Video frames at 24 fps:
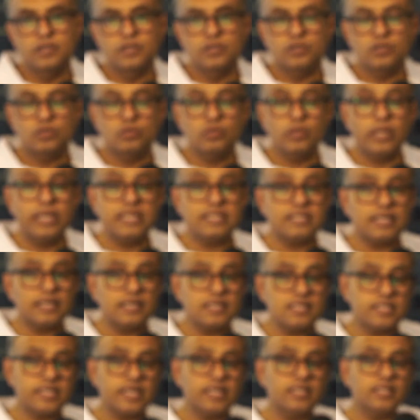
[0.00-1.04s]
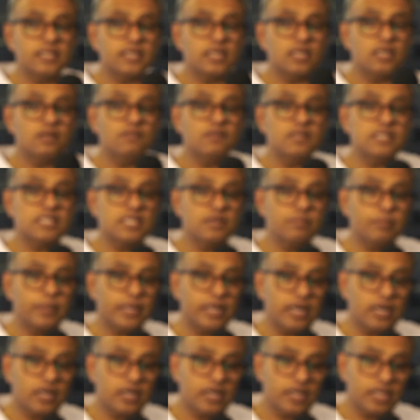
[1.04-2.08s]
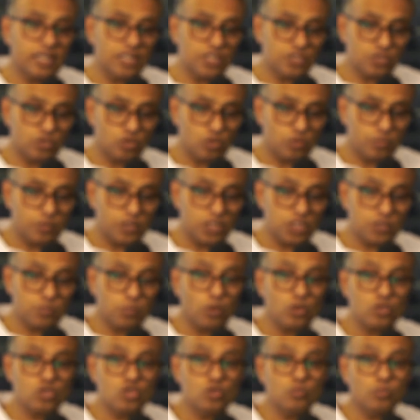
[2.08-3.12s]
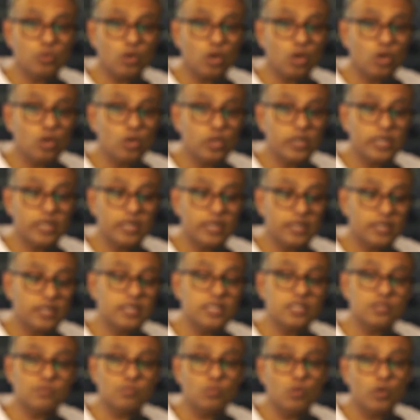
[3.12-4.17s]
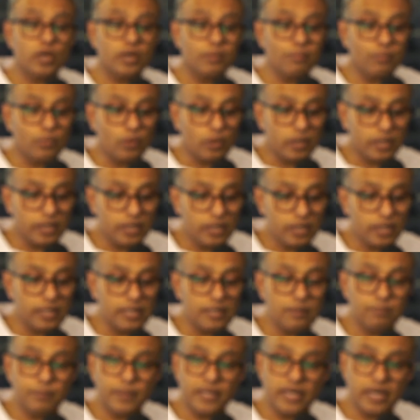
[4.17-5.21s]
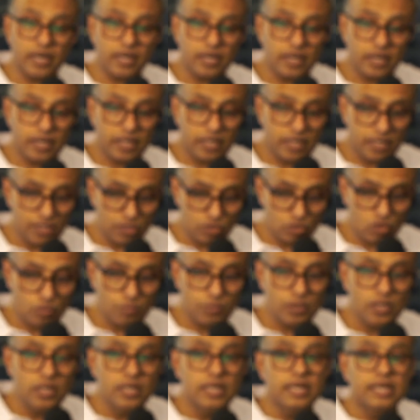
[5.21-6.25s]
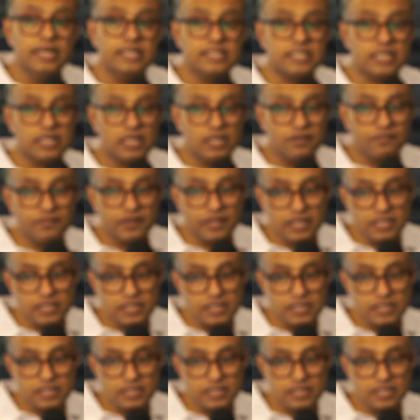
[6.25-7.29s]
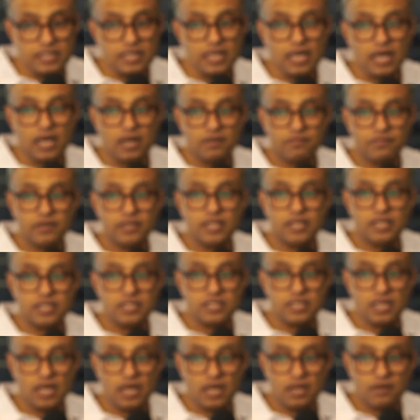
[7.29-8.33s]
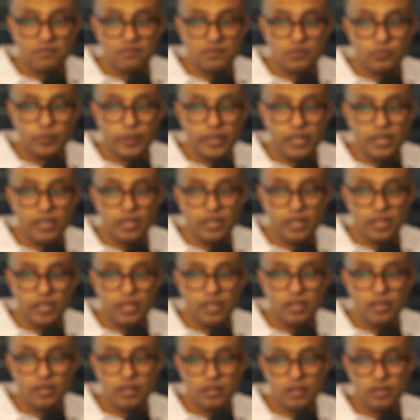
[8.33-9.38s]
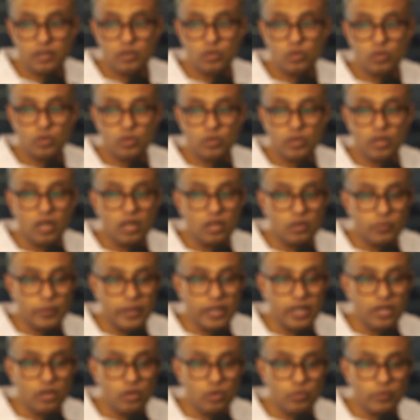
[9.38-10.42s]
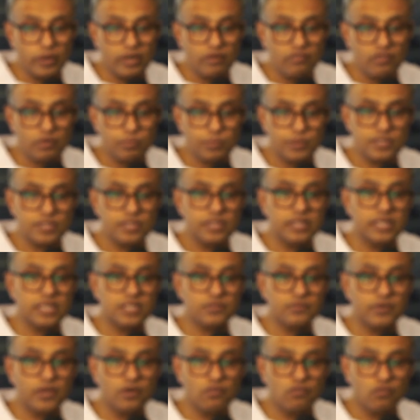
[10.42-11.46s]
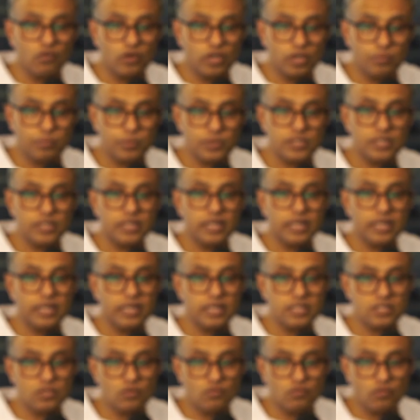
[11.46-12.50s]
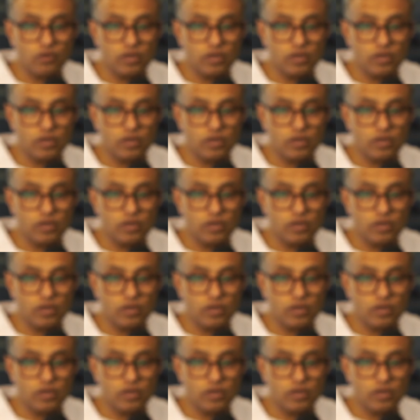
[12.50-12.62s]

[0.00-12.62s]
So let's understand the relevance in pediatric age group. Response to bronchodilata is more important in pediatric age group. Significant changes in R5, that is R20 to 20 to 25%, X5 of 40%, and AX of